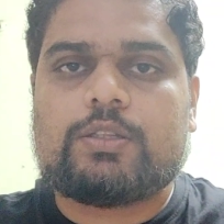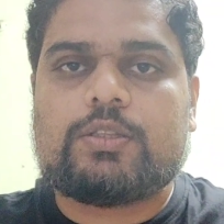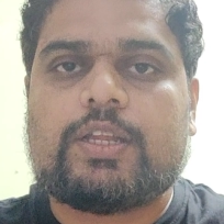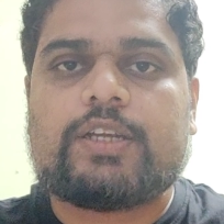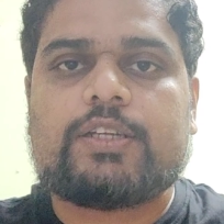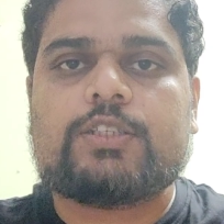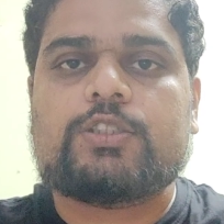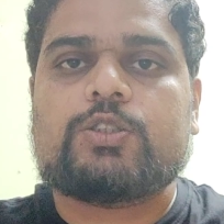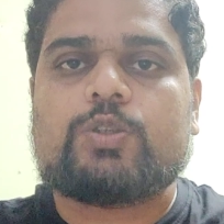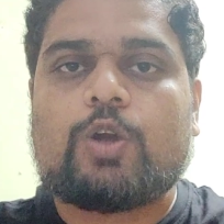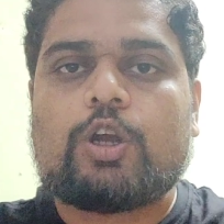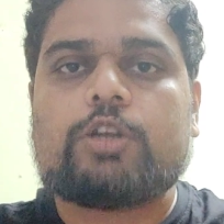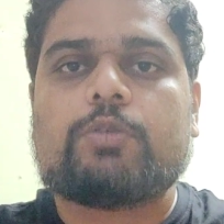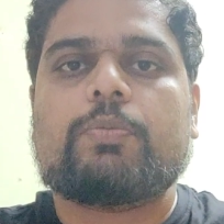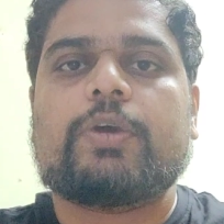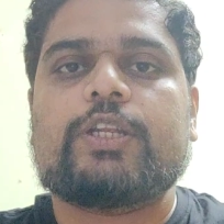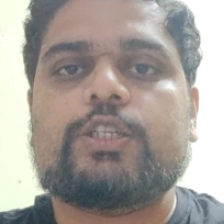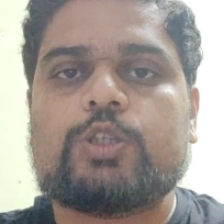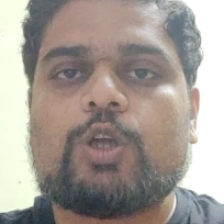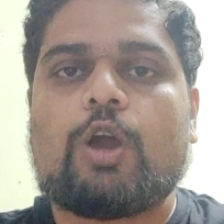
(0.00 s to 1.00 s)
That is not
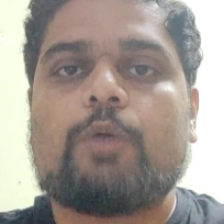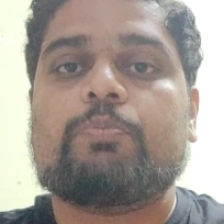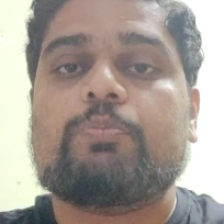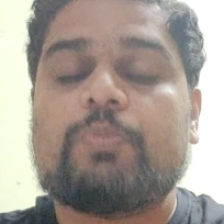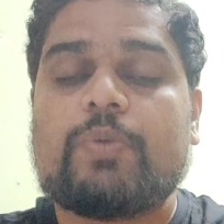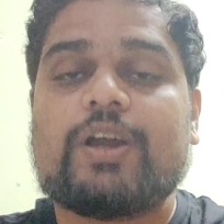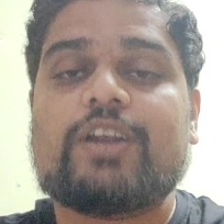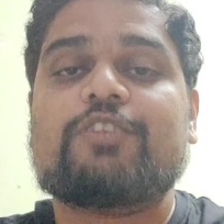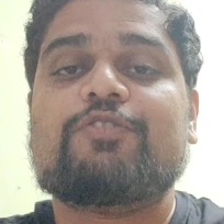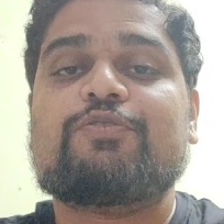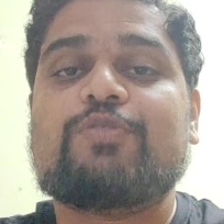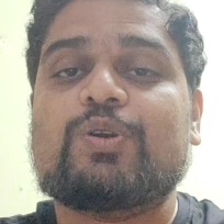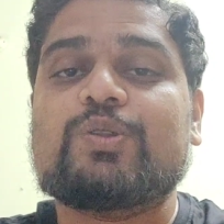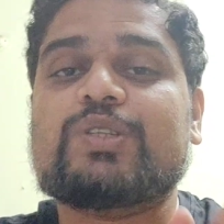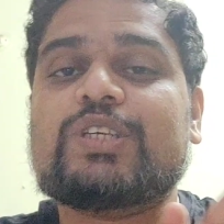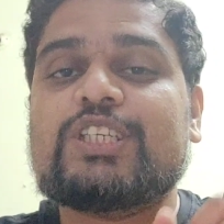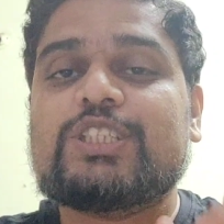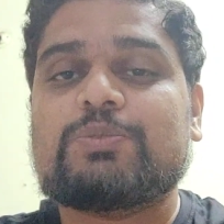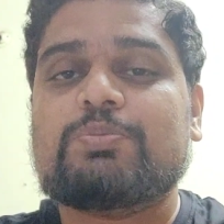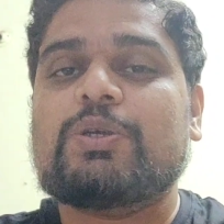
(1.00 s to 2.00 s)
my job. But for
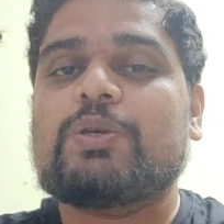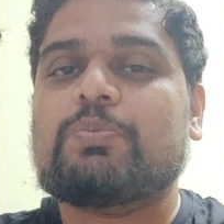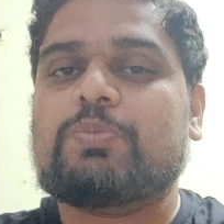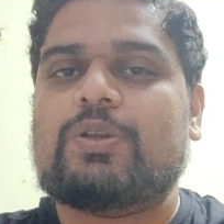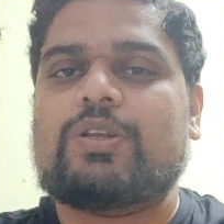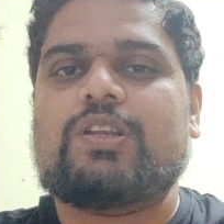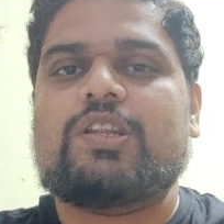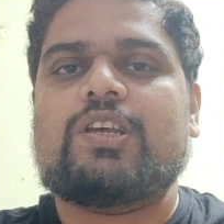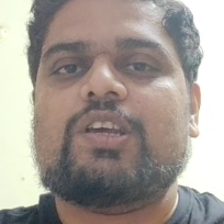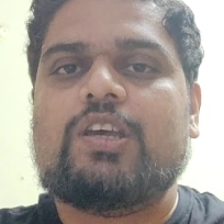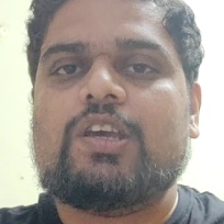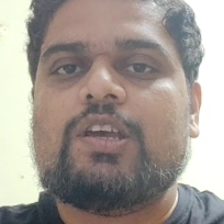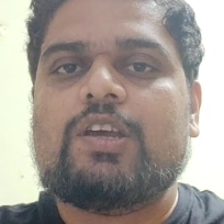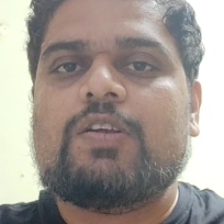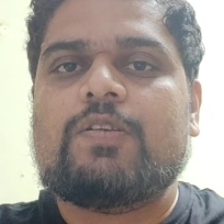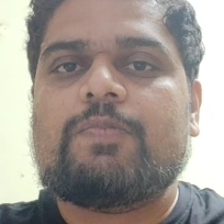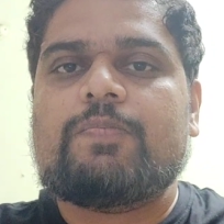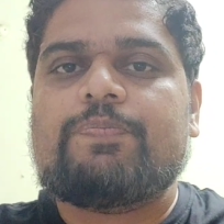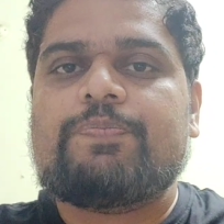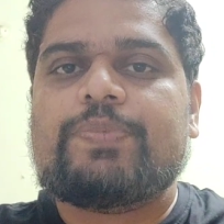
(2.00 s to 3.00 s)
these people,
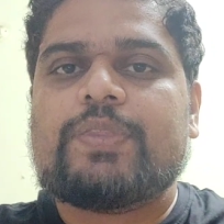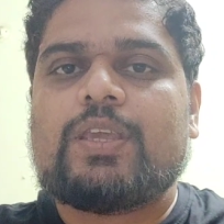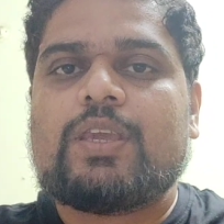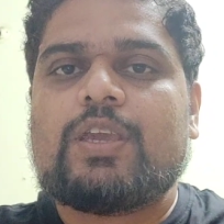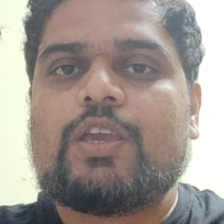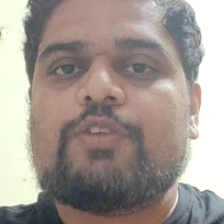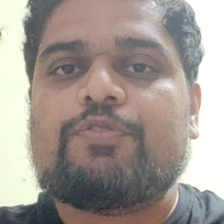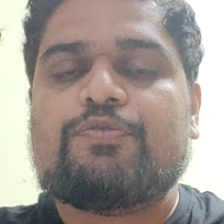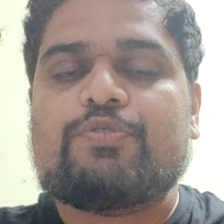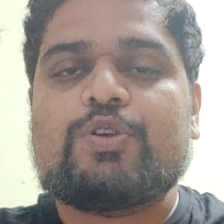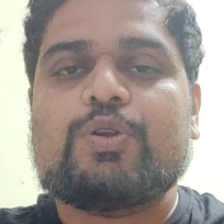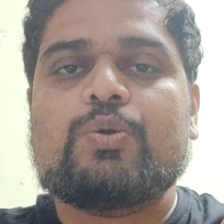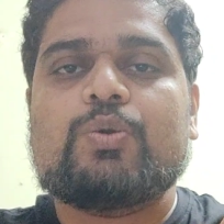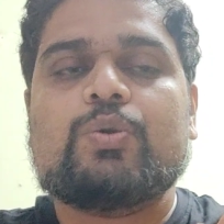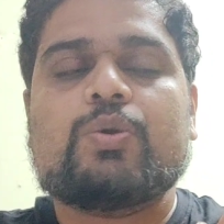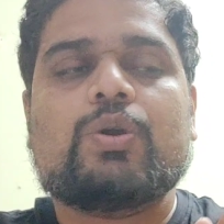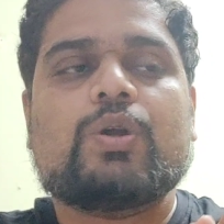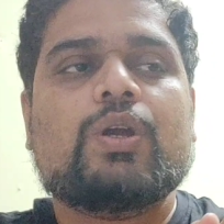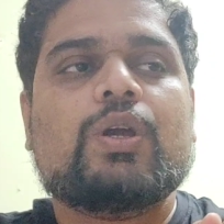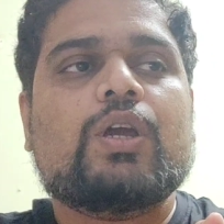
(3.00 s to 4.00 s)
if
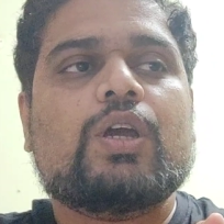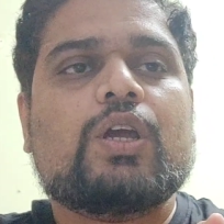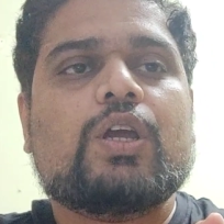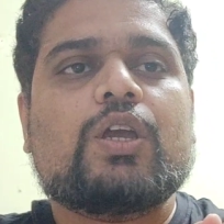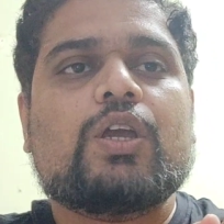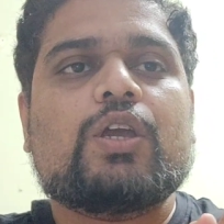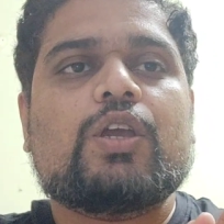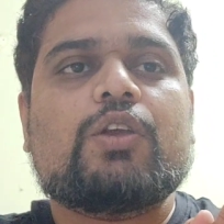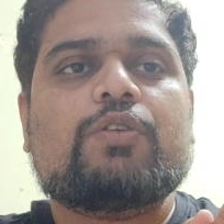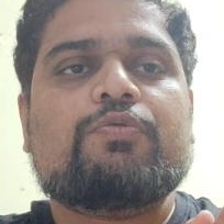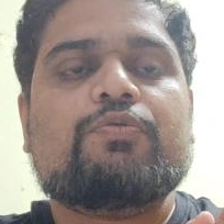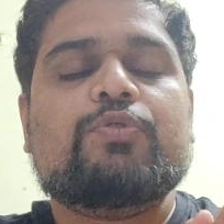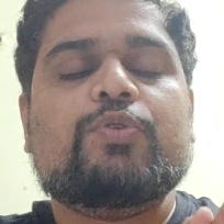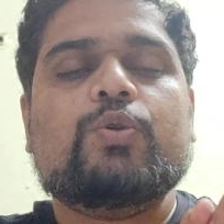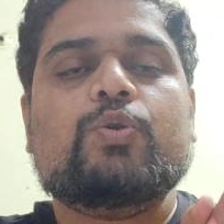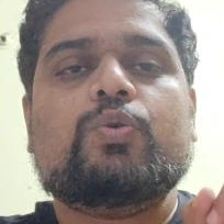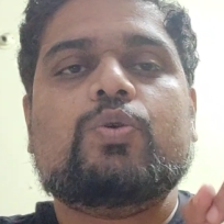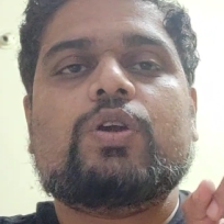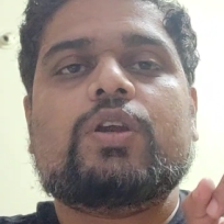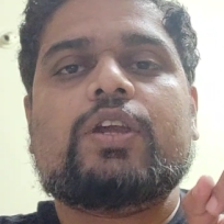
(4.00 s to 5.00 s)
you if
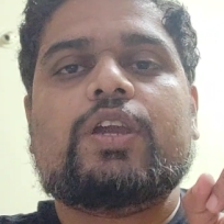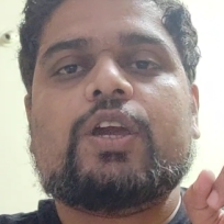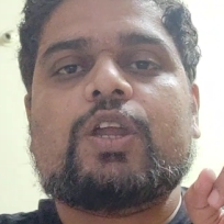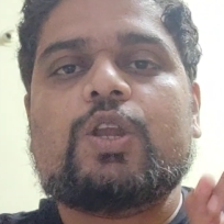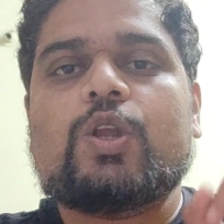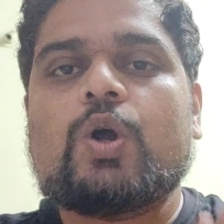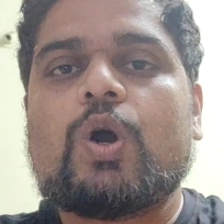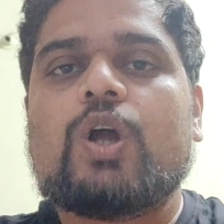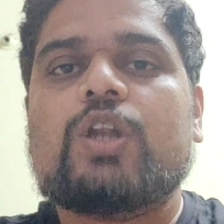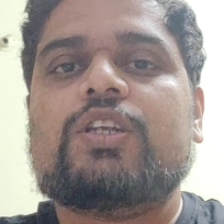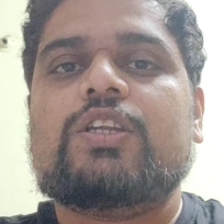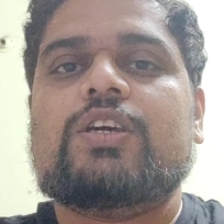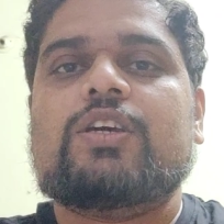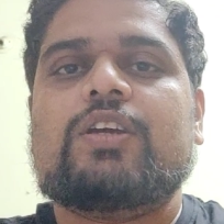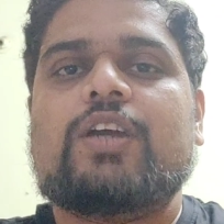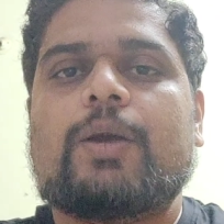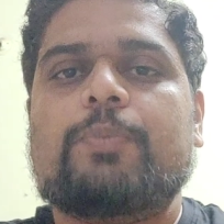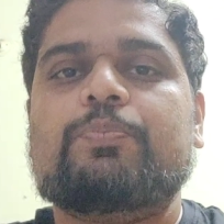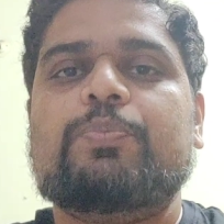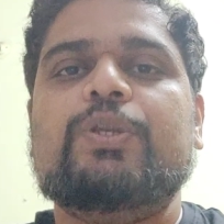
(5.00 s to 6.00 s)
you cannot
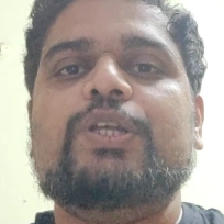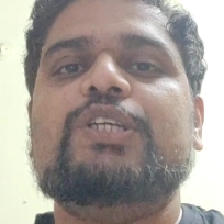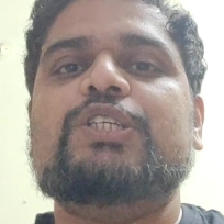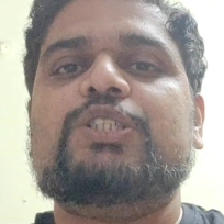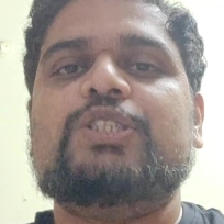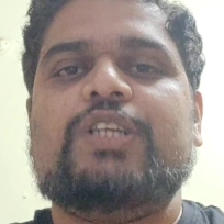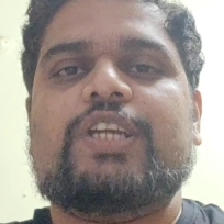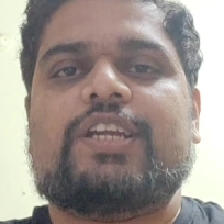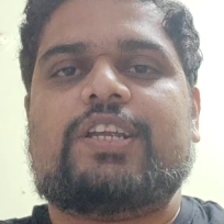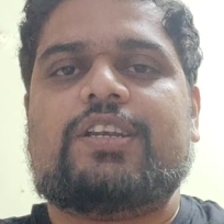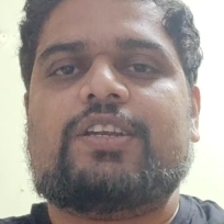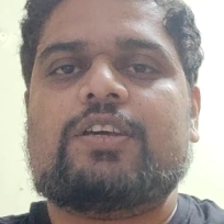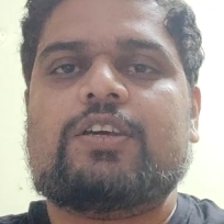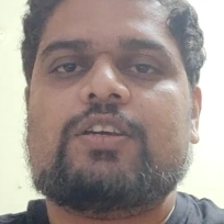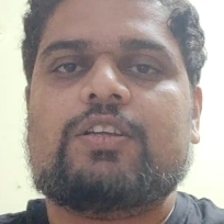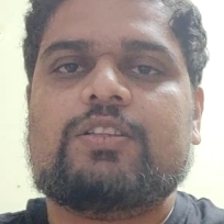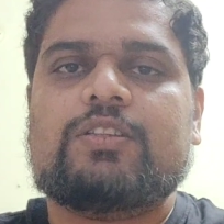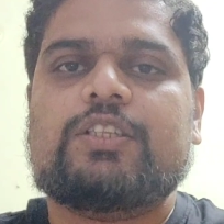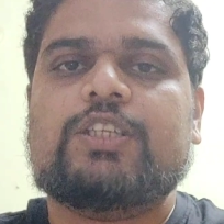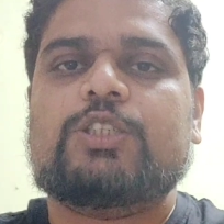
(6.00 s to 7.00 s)
appreciate
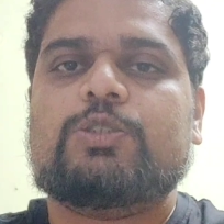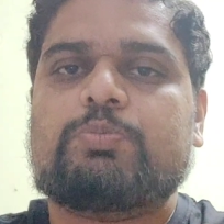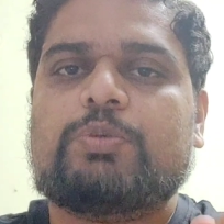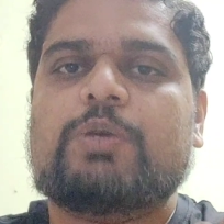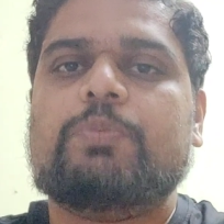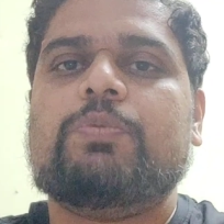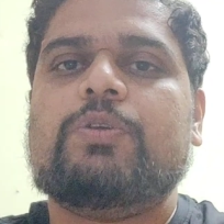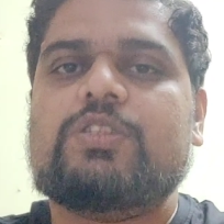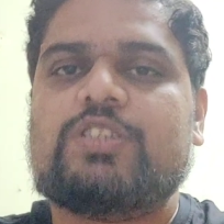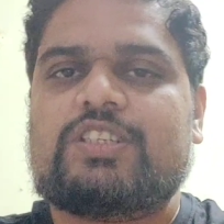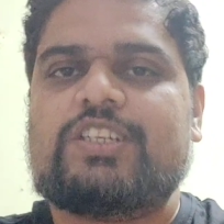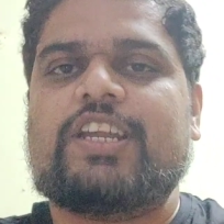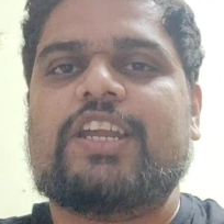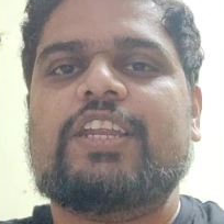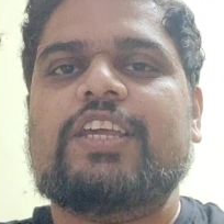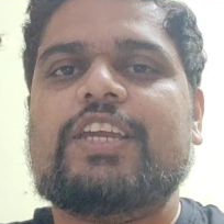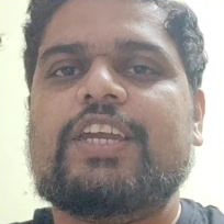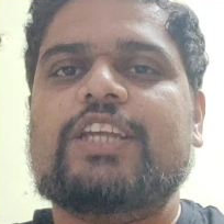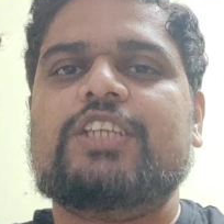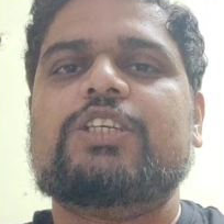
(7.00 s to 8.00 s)
these people's
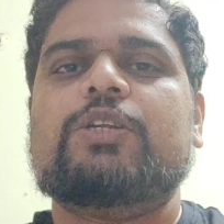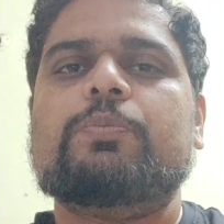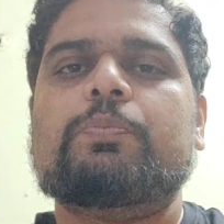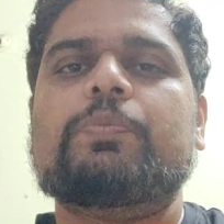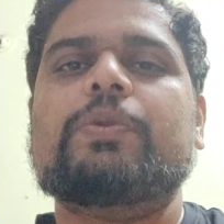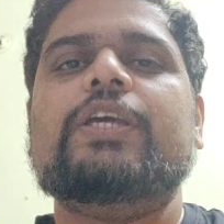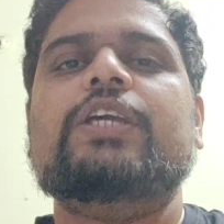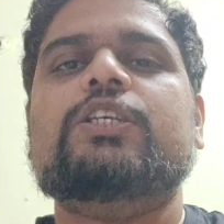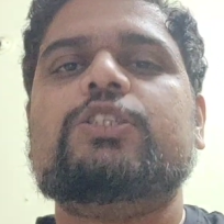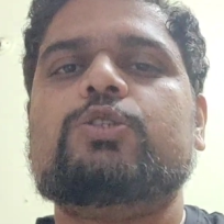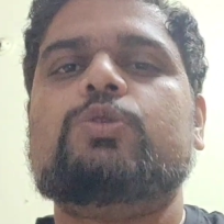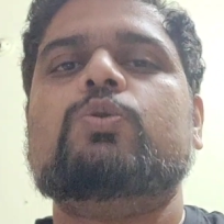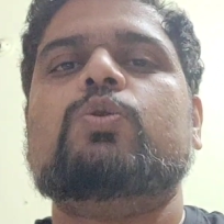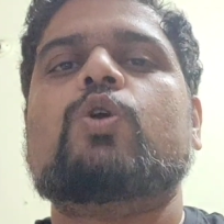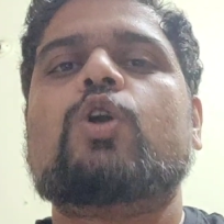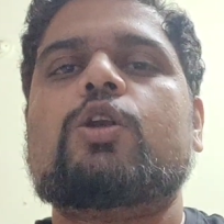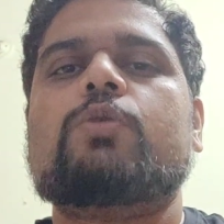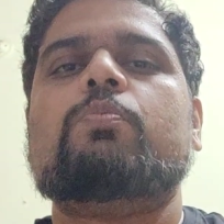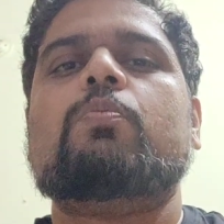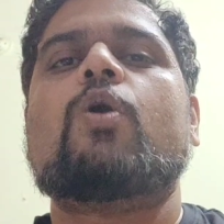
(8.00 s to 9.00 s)
dedication, please do
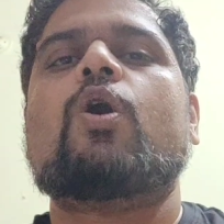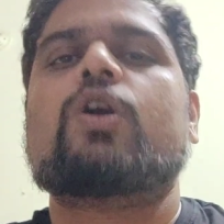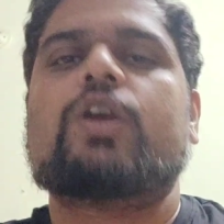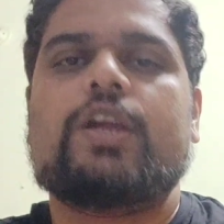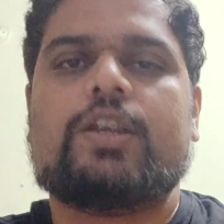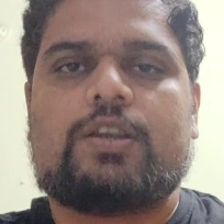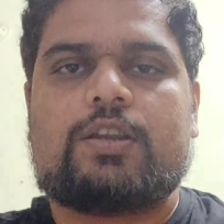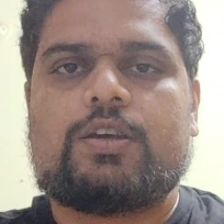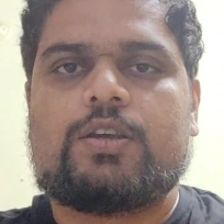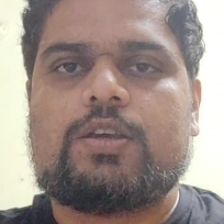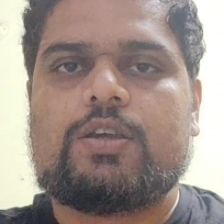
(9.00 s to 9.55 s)
not mock it.